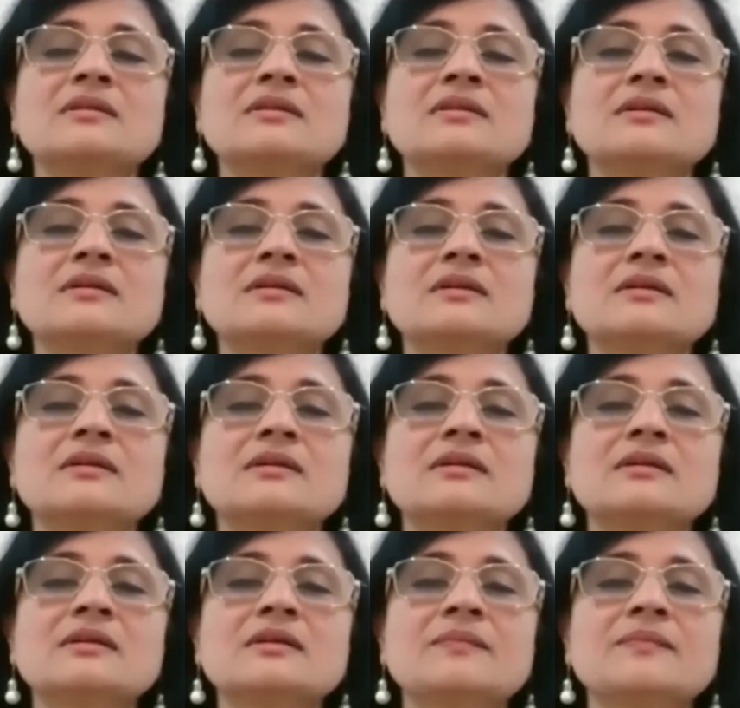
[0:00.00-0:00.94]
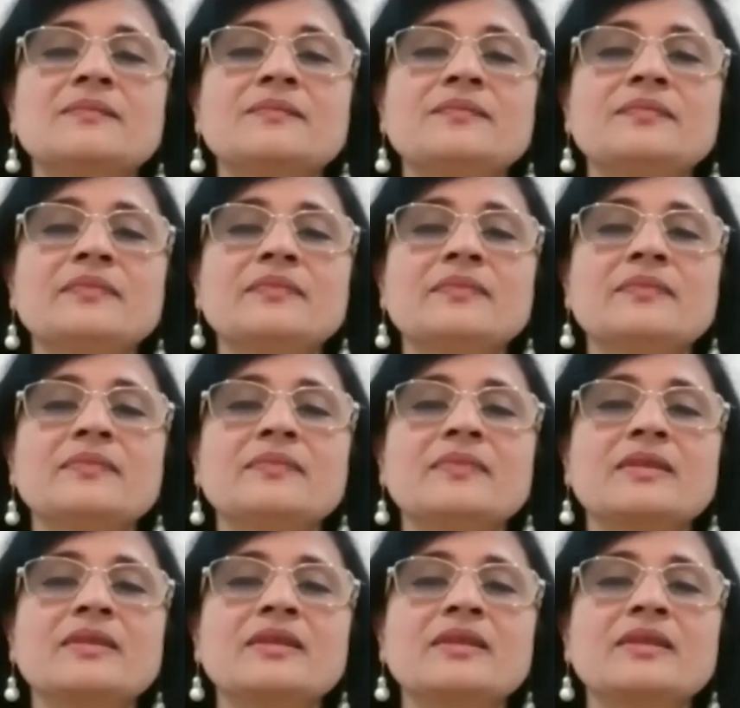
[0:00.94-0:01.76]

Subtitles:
No one is speaking in this clip.